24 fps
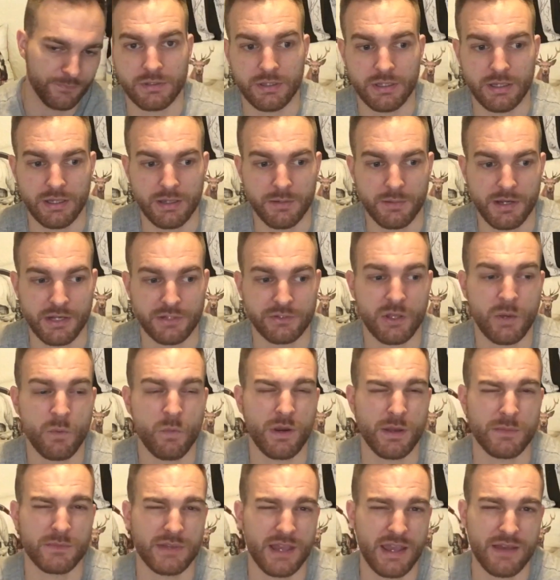And I don't
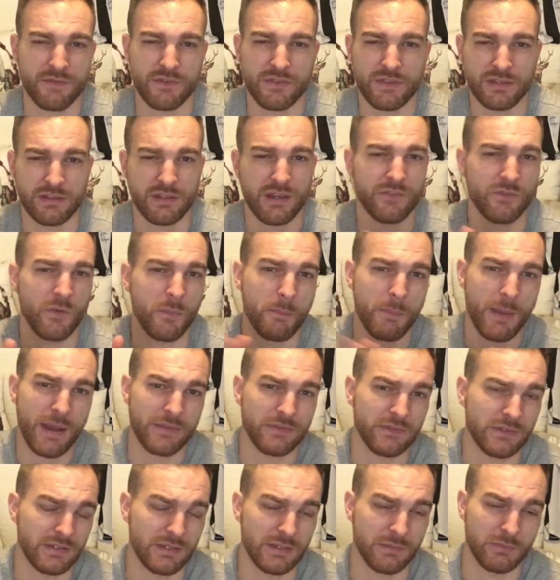want him to ever think that I've
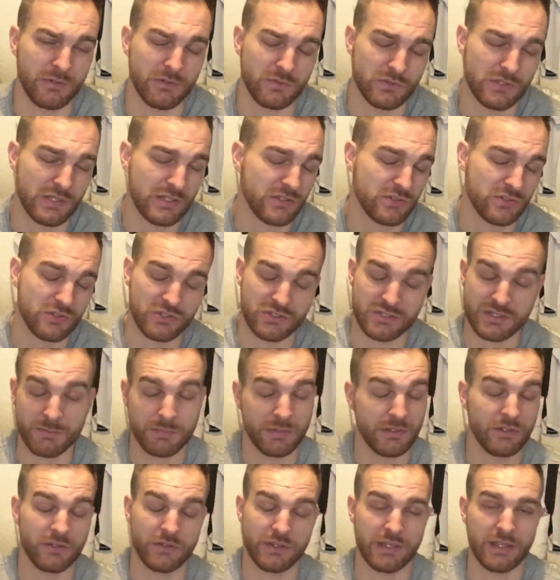abandoned him, because that's just
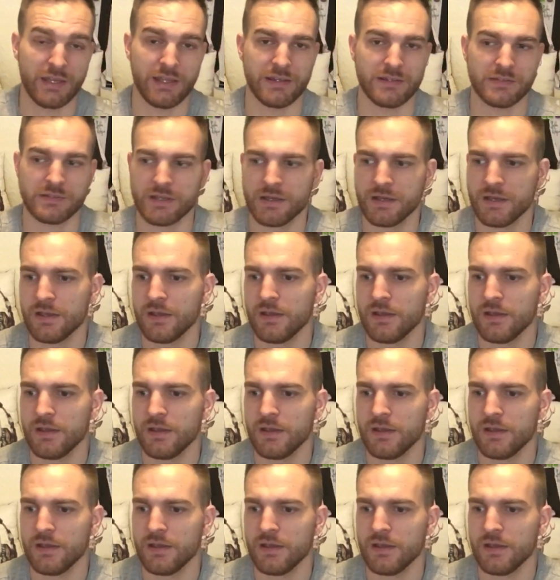simply not the case.